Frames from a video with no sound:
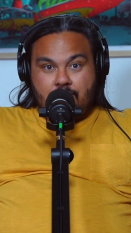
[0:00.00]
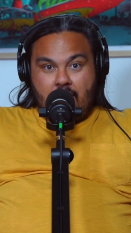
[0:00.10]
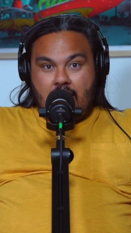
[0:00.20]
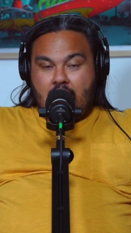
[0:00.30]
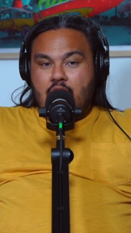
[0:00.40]

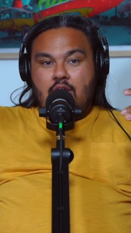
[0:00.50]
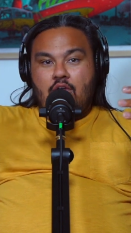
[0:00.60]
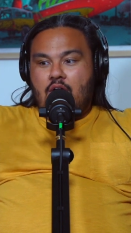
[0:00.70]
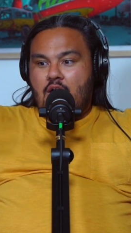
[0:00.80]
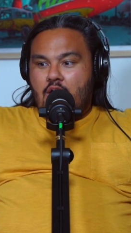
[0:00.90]
Like,
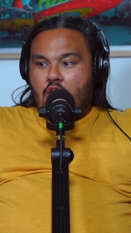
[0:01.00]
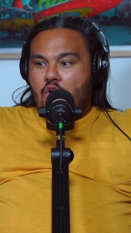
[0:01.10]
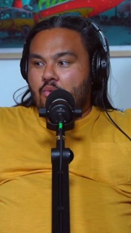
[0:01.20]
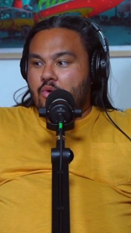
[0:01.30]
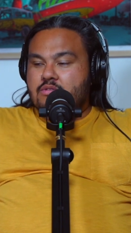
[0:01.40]

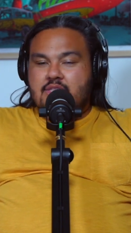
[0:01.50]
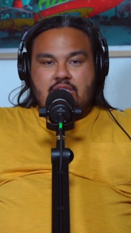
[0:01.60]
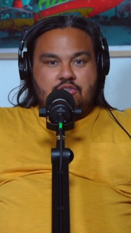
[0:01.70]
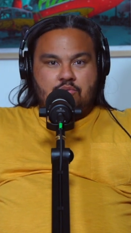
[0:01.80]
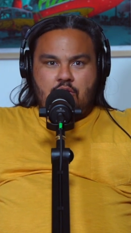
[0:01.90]
all roads
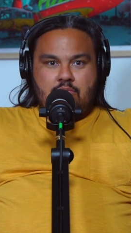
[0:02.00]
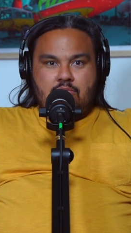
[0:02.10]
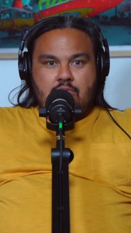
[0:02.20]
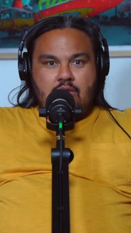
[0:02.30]
lead to Rome.